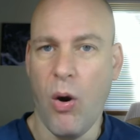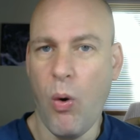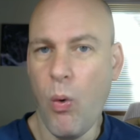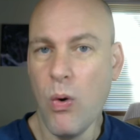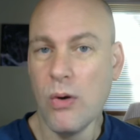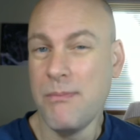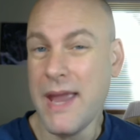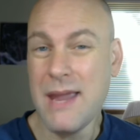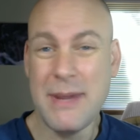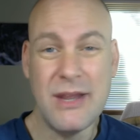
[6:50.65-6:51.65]
Or
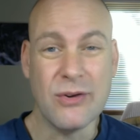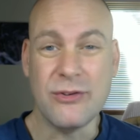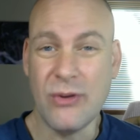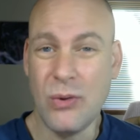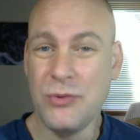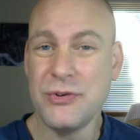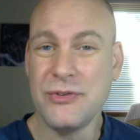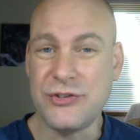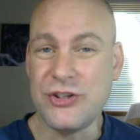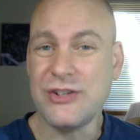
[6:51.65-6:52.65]
maybe your soldiers
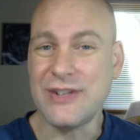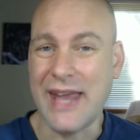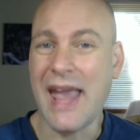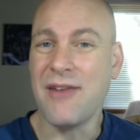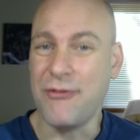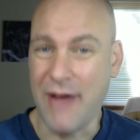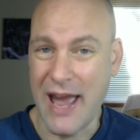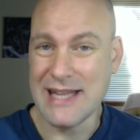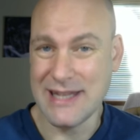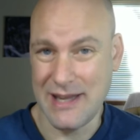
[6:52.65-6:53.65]
just can't
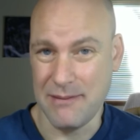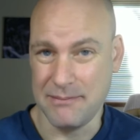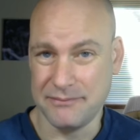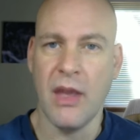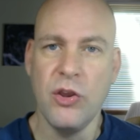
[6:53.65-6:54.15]
find them.